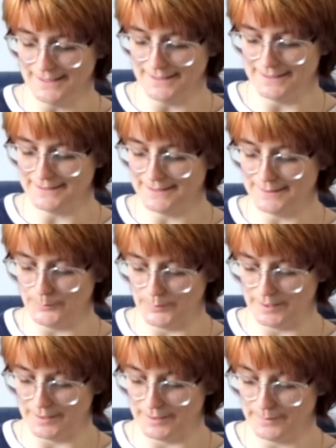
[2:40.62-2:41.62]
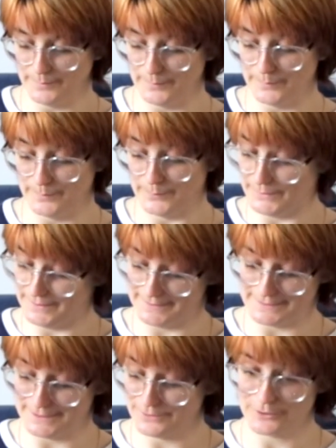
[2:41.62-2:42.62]
He hit me, but
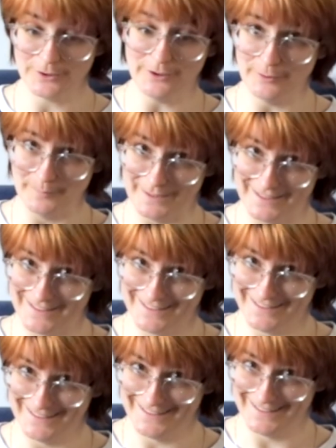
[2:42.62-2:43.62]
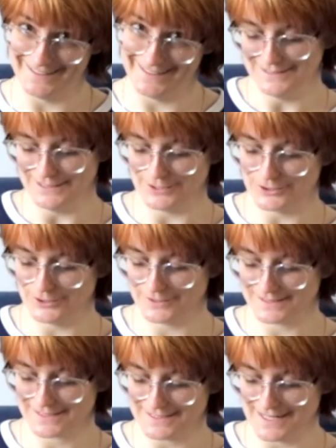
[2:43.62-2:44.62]
it didn't hurt me. He
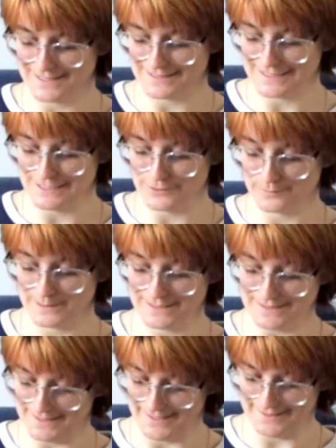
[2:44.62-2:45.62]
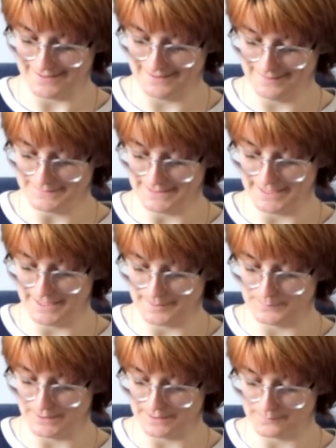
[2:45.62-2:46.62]
couldn't stand to hear me say that
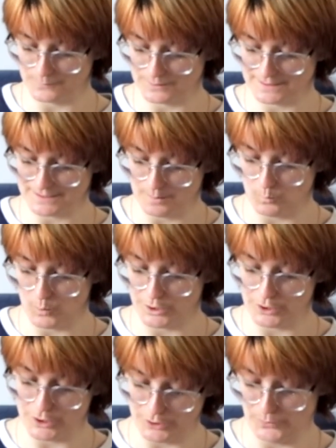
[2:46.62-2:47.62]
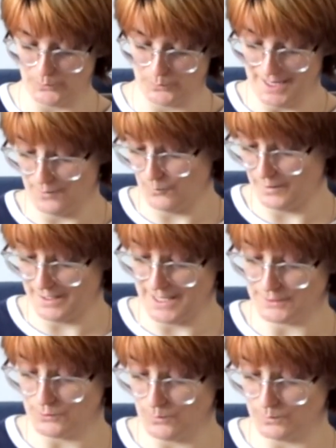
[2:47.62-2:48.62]
I'd been with someone new, and when
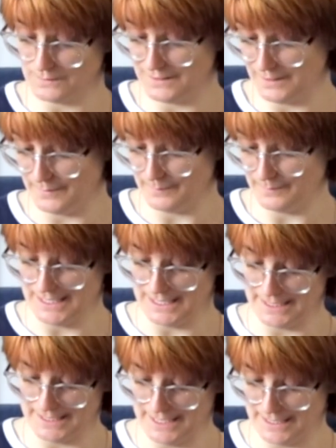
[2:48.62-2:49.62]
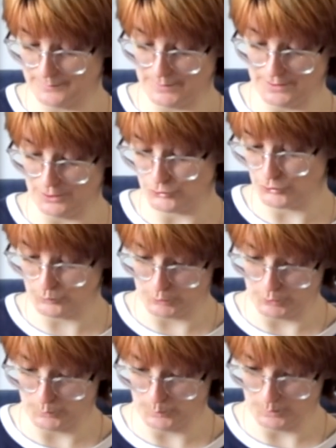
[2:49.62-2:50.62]
I told him, I had been untrue.